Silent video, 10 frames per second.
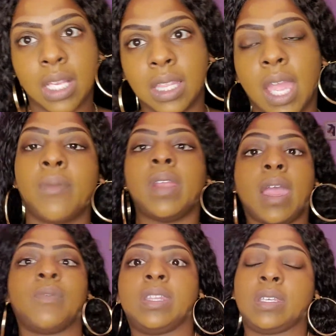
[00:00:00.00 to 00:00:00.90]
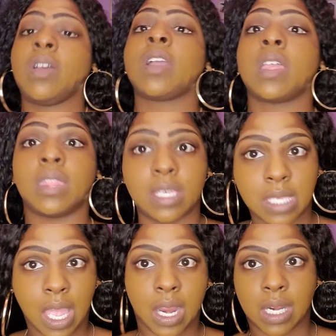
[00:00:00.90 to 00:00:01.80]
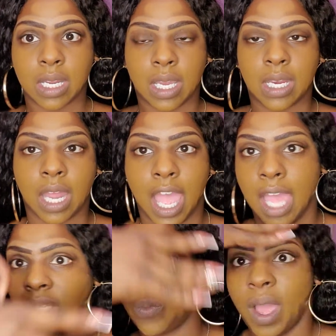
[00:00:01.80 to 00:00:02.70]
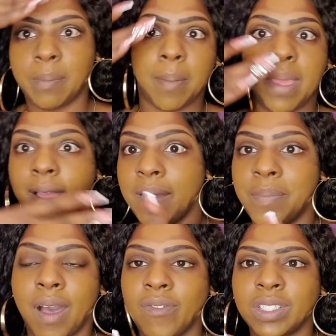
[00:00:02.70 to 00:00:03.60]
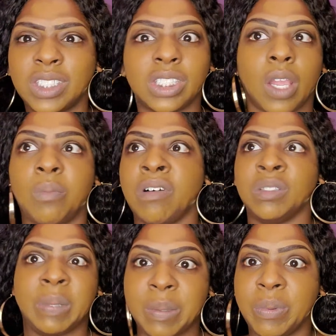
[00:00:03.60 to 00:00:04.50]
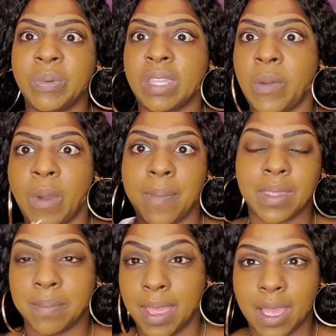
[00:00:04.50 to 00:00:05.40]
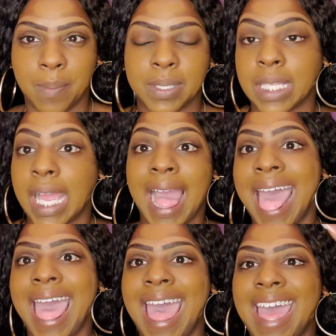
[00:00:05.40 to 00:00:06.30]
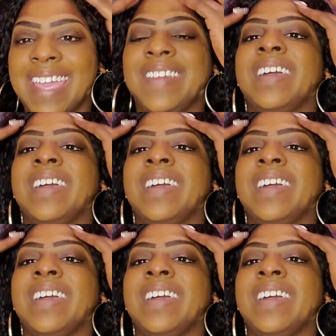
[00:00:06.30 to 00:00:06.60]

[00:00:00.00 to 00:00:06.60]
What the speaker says: Like when I went to go get this hair done, I had to wipe my makeup off. And she's like, most people when they wipe their makeup, it's like, ah!